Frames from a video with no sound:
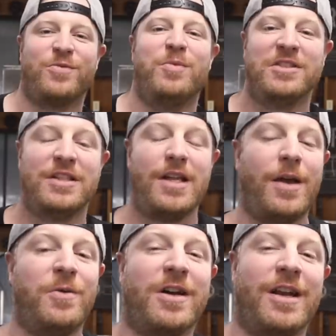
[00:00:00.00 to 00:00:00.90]
for Build. Today
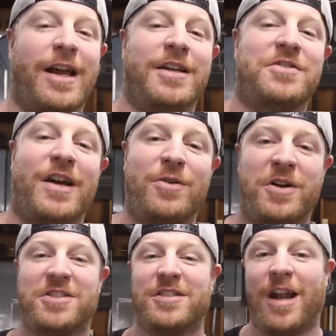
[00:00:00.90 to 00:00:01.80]
we are going to answer that
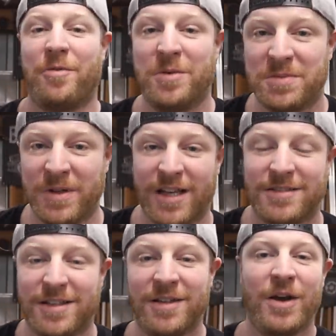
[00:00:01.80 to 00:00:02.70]
question that everybody's been
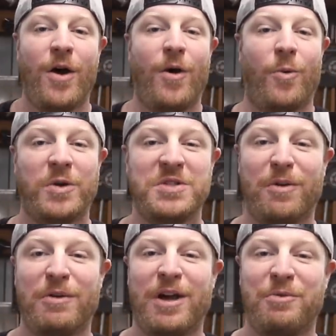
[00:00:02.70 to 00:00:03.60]
asking. What's
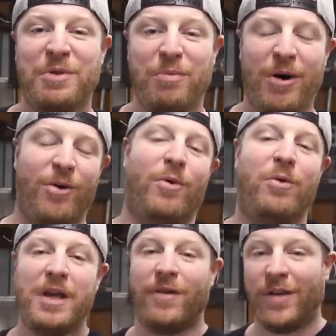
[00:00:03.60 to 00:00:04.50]
going on with the boat? Well,
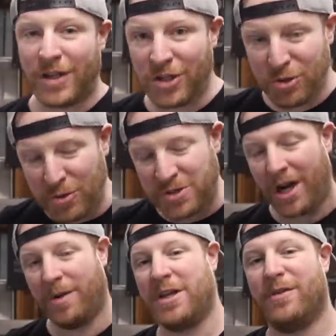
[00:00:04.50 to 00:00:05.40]
we have a huge
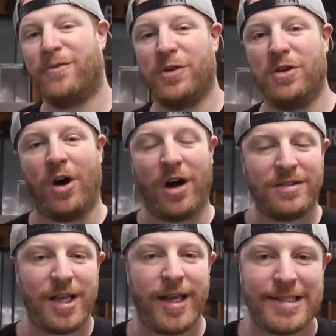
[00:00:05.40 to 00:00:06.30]
update for you. Our
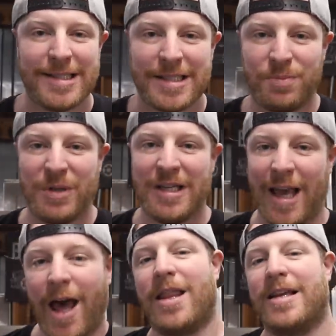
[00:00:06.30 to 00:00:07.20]
Texas Speed
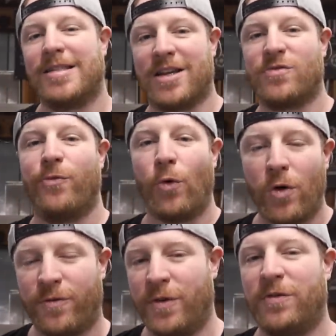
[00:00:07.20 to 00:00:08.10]
LSX
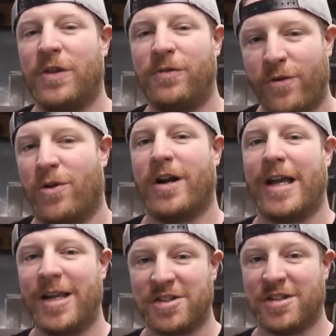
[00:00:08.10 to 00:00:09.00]
454
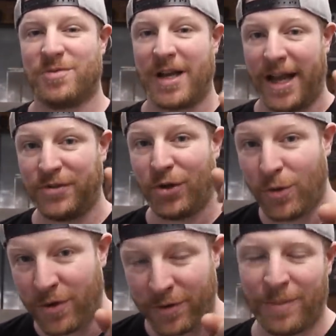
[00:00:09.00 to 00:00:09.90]
engines. We got
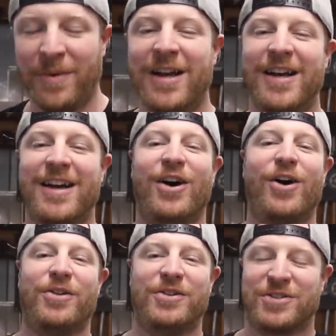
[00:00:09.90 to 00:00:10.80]
two of them.
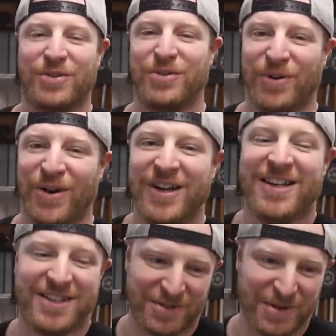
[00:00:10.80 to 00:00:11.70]
Oh, they're so cool.
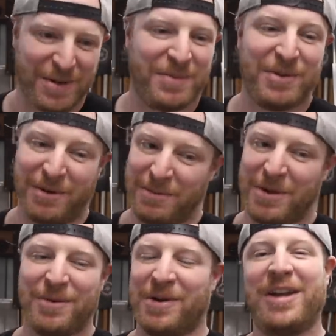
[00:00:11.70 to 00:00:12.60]
They're right, they're right
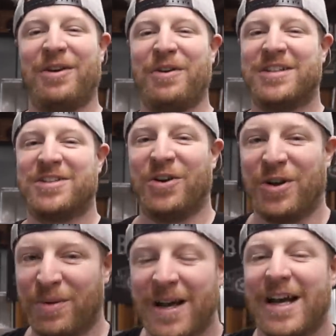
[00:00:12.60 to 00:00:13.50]
behind me. I can't wait to show you
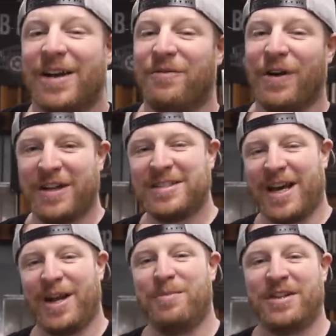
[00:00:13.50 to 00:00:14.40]
them. Very
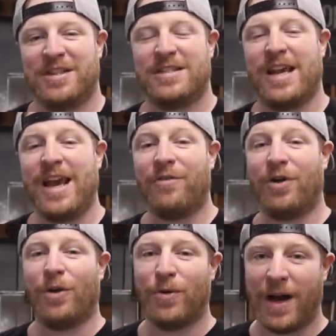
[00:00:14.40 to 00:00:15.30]
excited about this. They have
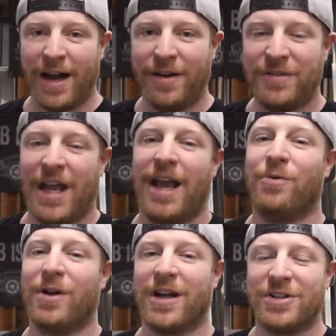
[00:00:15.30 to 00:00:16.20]
arrived and
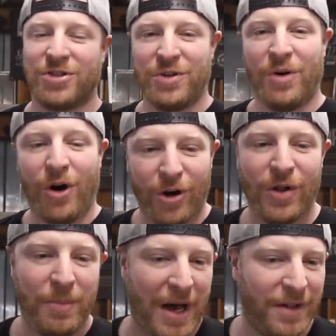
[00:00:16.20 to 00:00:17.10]
we're gonna show you all
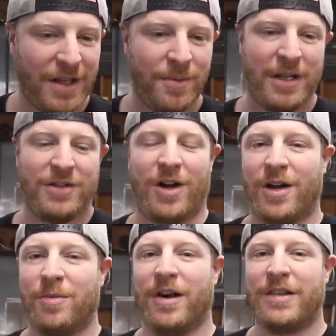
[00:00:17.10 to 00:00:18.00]
about them and talk
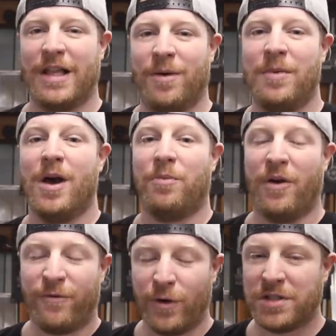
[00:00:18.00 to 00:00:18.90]
about them.
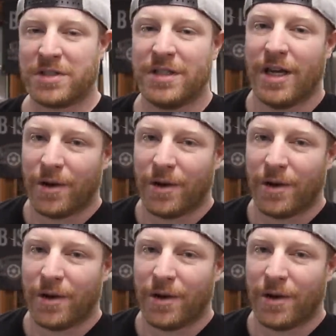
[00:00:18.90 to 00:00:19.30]
But first,